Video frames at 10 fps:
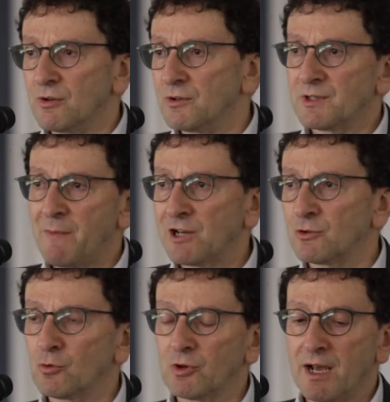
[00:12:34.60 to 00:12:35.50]

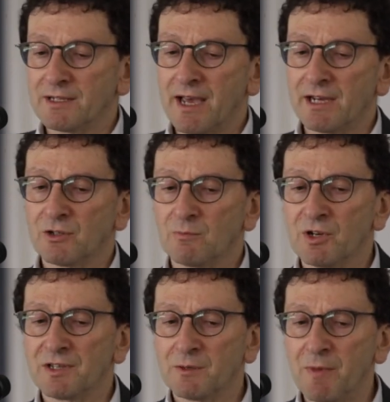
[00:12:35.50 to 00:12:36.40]
spatial organisation,
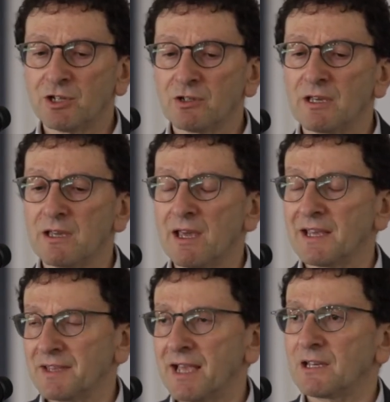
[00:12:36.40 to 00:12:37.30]
but especially
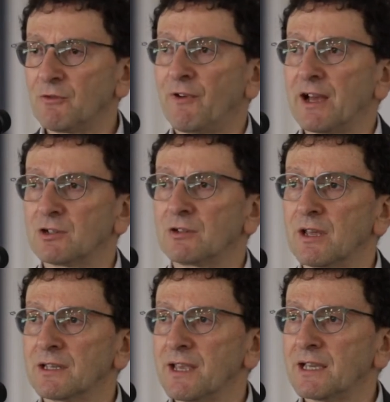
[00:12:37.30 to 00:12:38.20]
executive function.
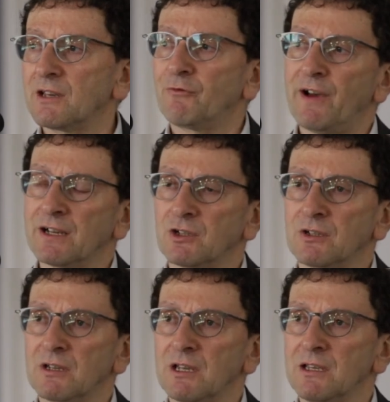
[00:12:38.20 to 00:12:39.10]
Executive
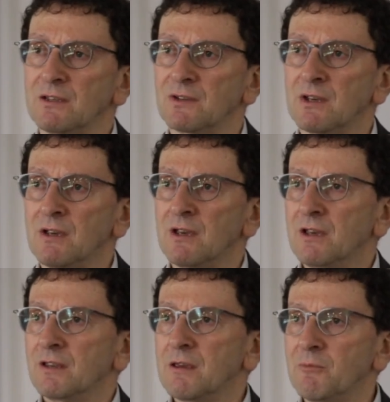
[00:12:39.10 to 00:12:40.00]
function is
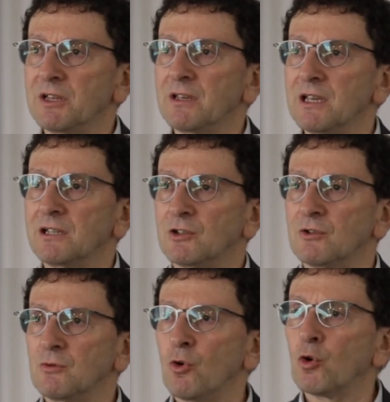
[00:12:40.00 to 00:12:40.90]
the ability
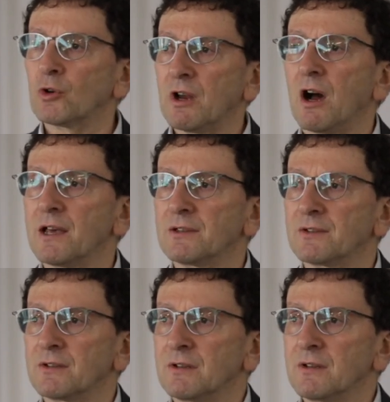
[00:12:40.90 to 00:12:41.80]
to
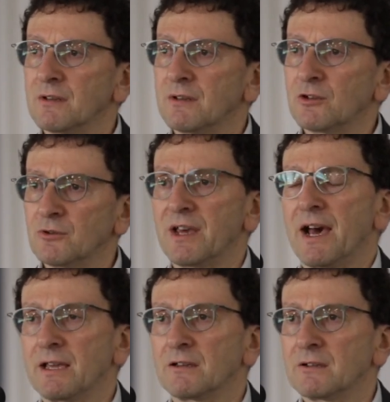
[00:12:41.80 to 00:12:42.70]
organise your
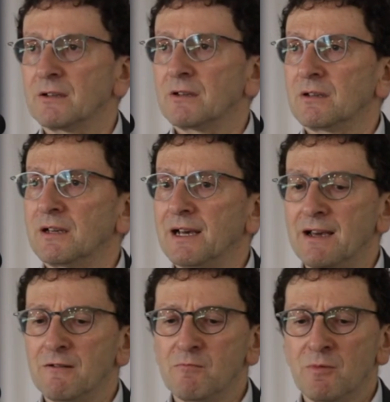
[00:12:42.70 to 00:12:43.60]
day,
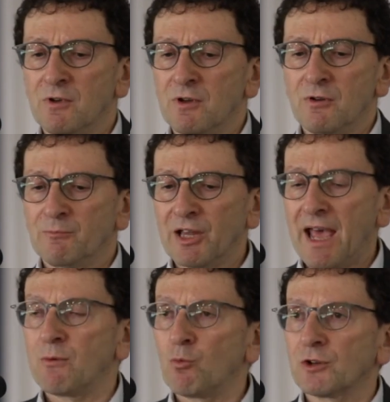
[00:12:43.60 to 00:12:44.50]

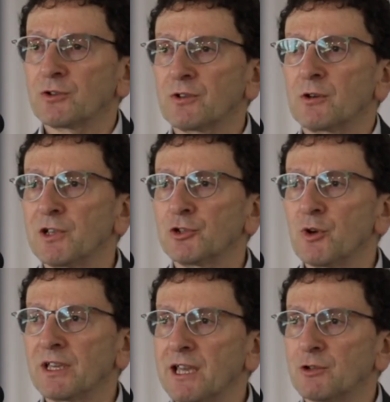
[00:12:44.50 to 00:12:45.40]
plan what you're going to be
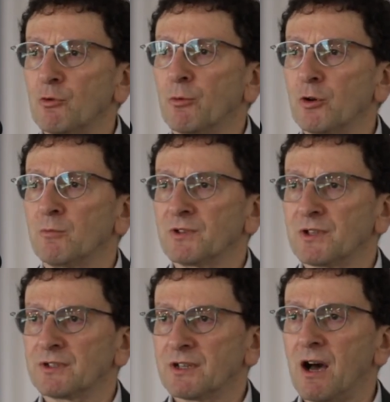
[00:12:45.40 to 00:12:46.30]
doing, get to
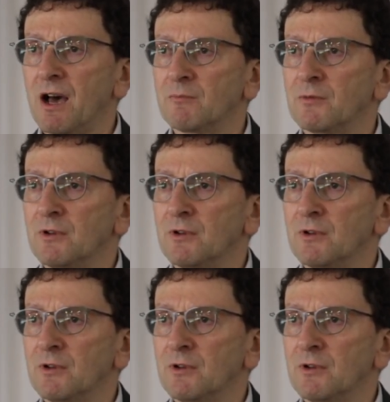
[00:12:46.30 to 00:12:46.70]
appointments on time,